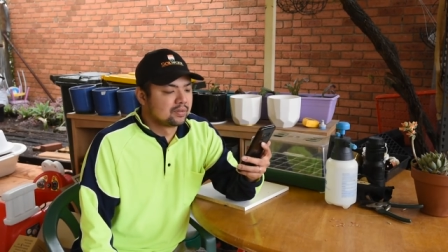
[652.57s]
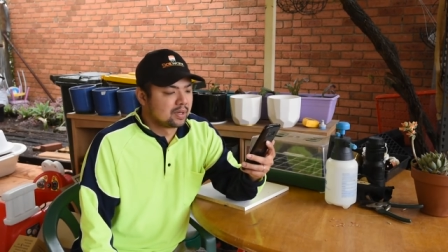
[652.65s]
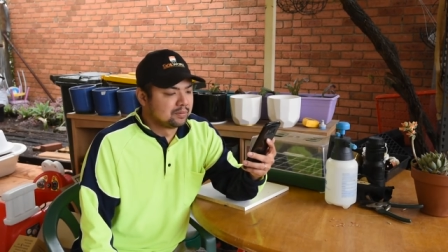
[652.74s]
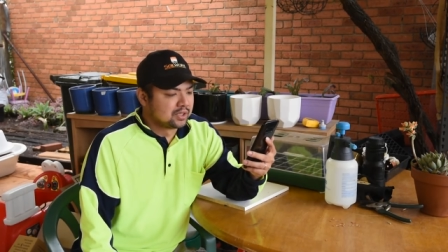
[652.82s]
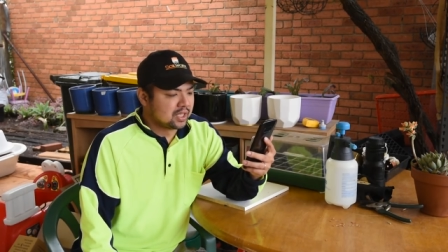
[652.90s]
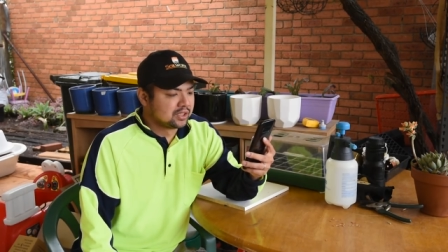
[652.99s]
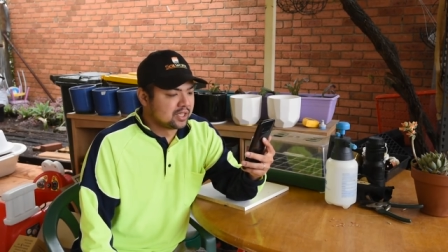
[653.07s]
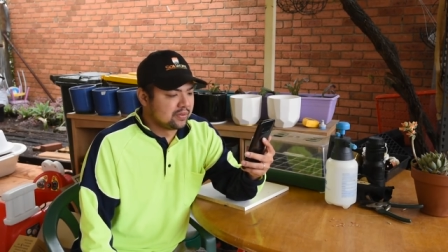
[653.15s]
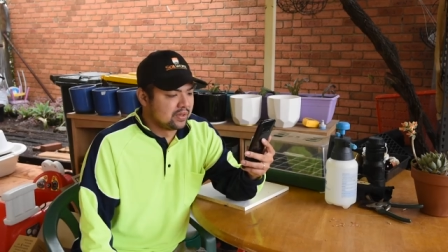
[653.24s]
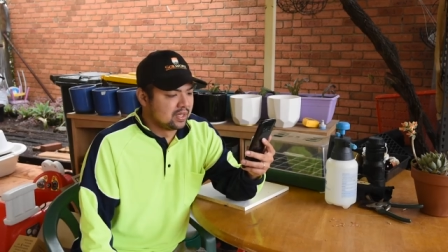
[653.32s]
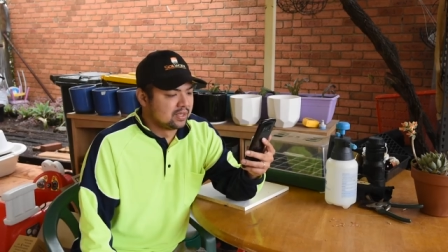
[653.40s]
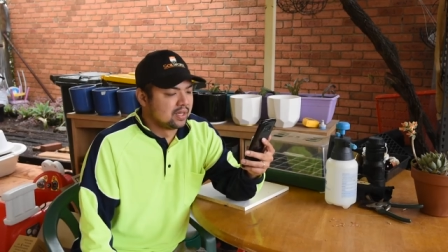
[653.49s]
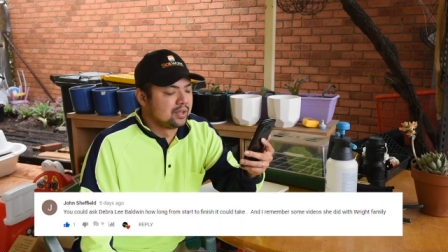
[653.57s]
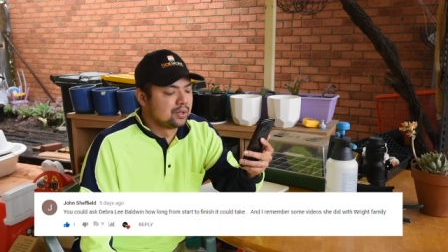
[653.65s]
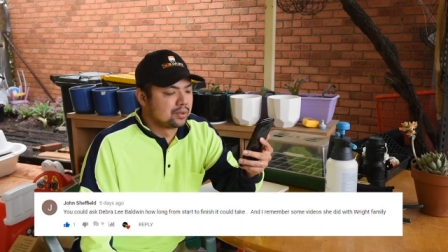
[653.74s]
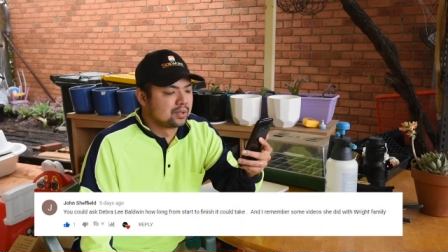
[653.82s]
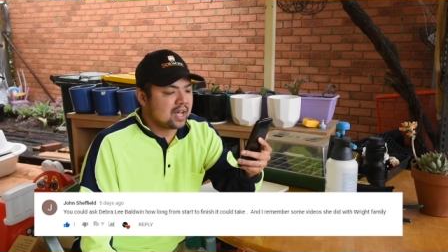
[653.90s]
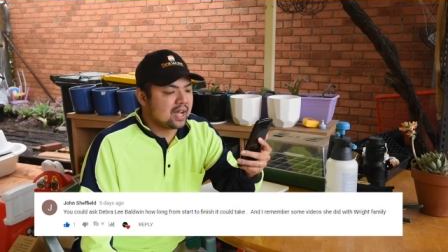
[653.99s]
From John Sheffield,
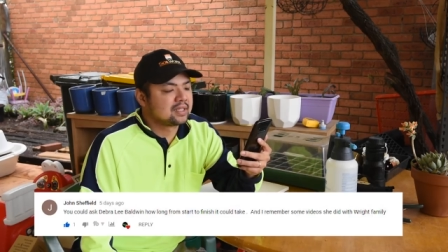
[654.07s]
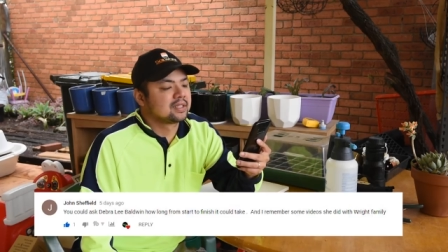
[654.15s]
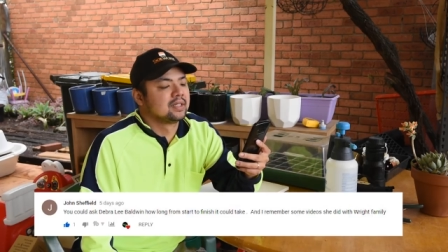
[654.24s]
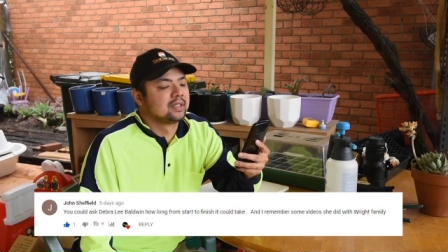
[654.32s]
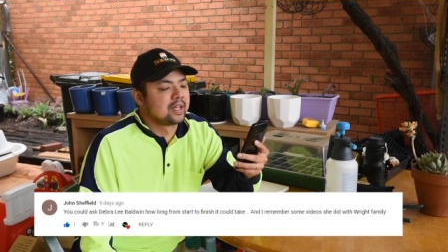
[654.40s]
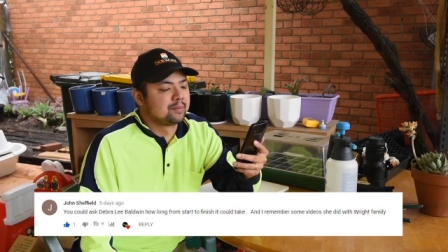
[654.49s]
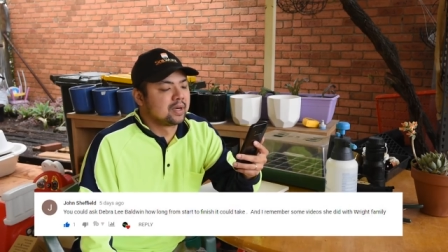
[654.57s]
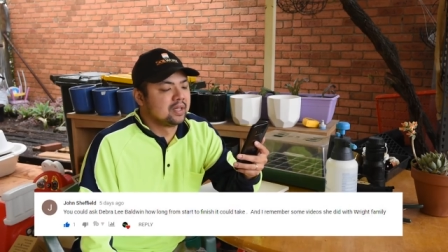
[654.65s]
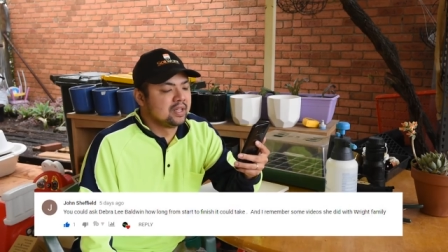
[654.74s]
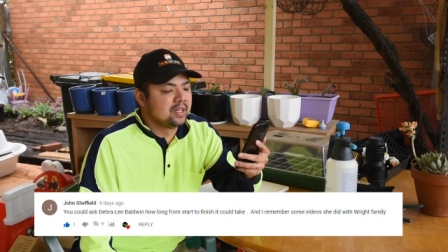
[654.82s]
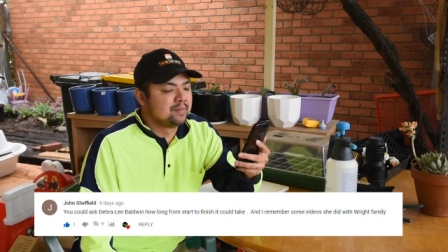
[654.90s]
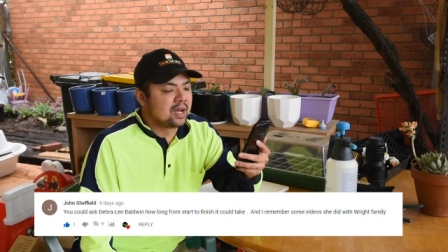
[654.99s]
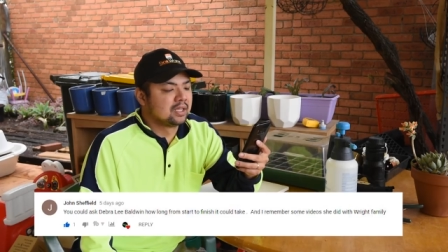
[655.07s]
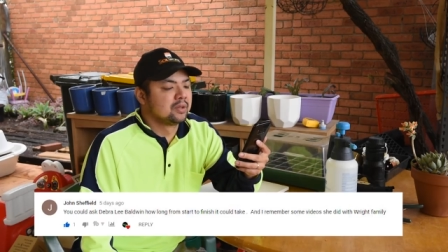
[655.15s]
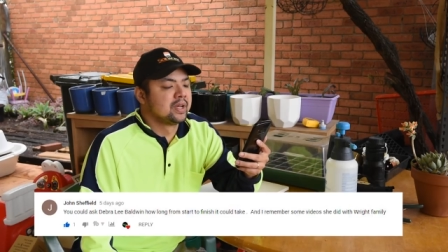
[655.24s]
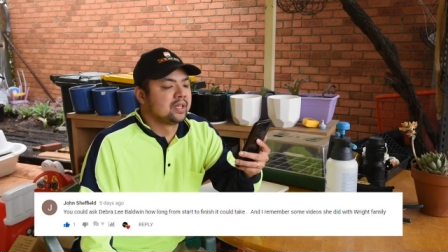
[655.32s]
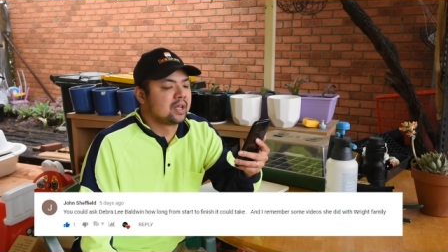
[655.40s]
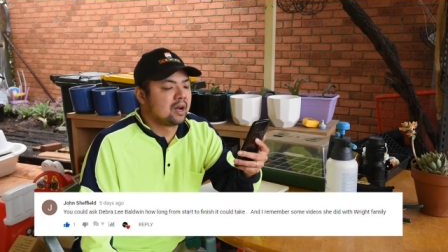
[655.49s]
you could ask Debra Lee
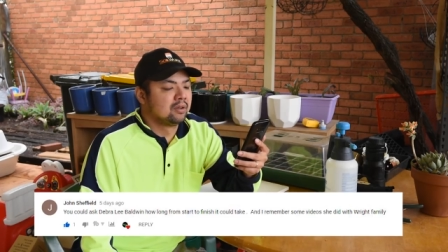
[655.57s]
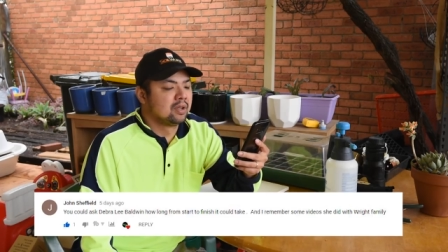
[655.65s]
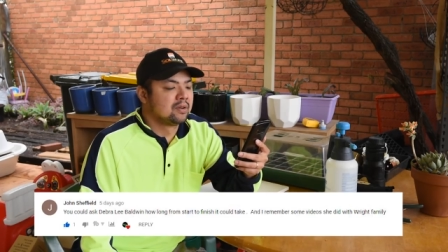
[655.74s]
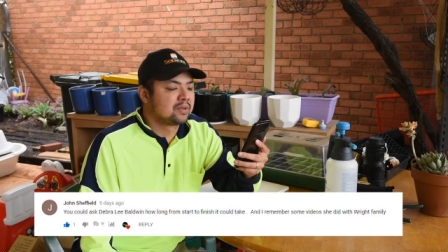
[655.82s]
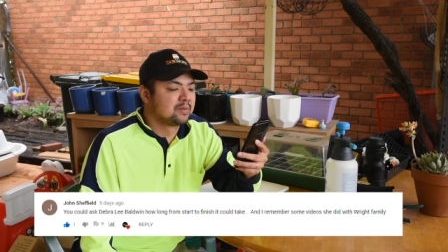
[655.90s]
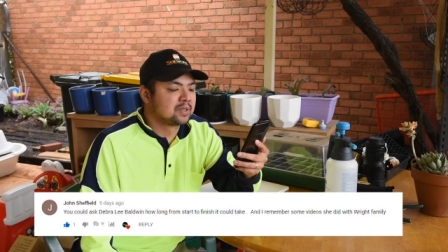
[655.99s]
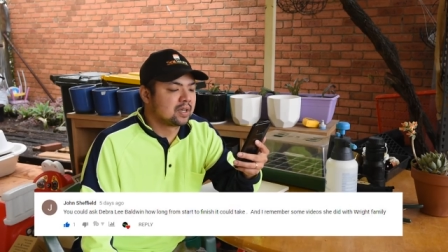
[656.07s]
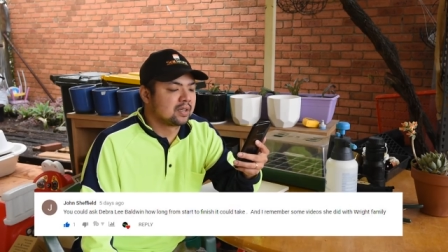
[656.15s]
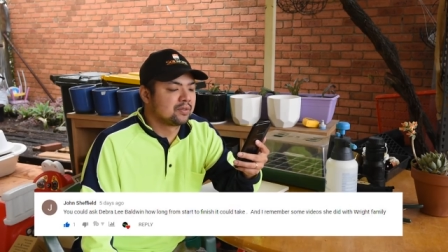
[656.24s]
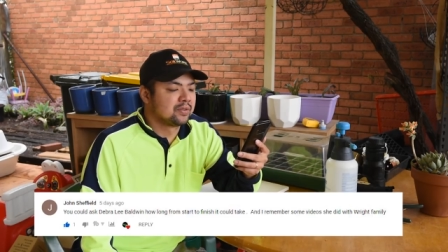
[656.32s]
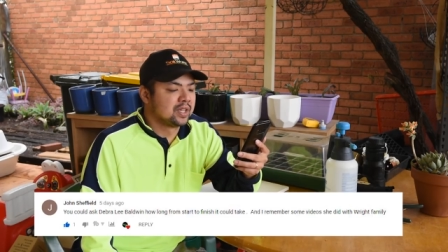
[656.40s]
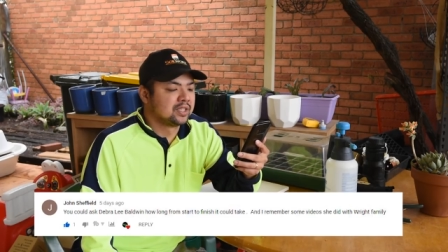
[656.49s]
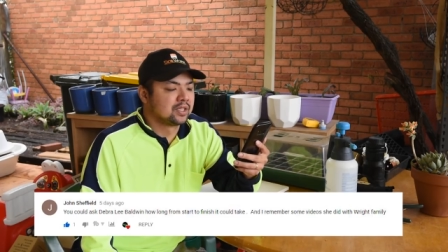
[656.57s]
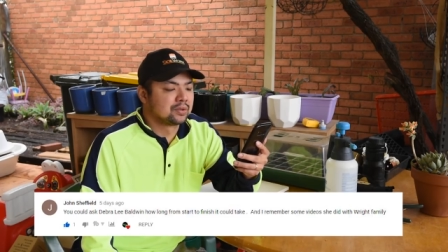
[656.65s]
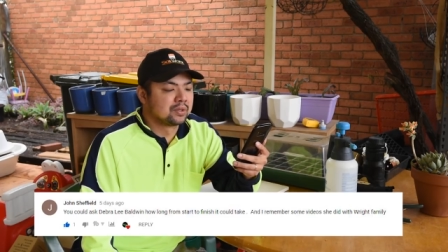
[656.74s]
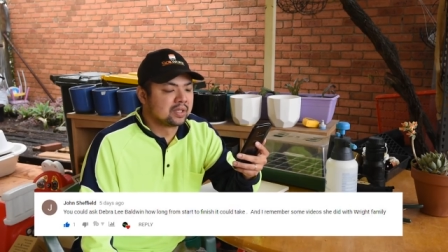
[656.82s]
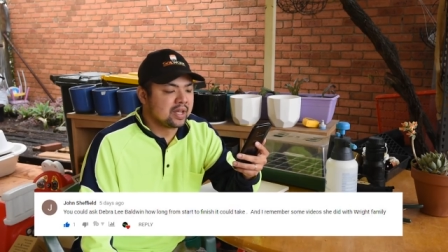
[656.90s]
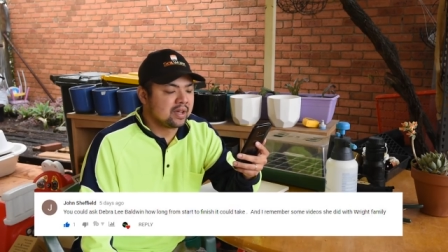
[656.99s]
Baldwin how long from start to finish
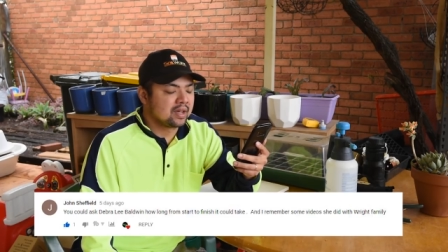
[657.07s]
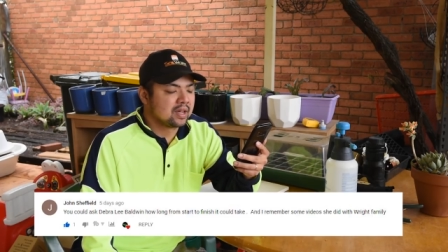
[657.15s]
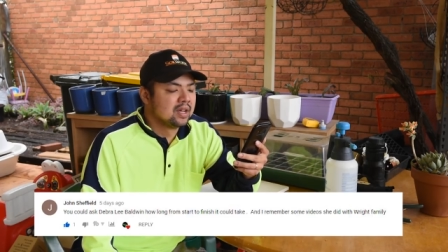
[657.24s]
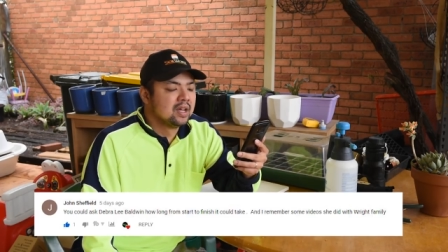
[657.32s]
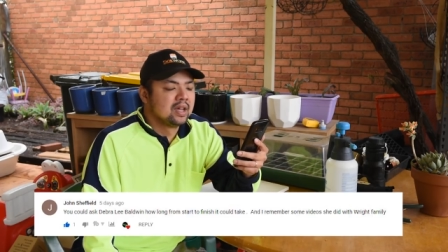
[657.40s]
it could take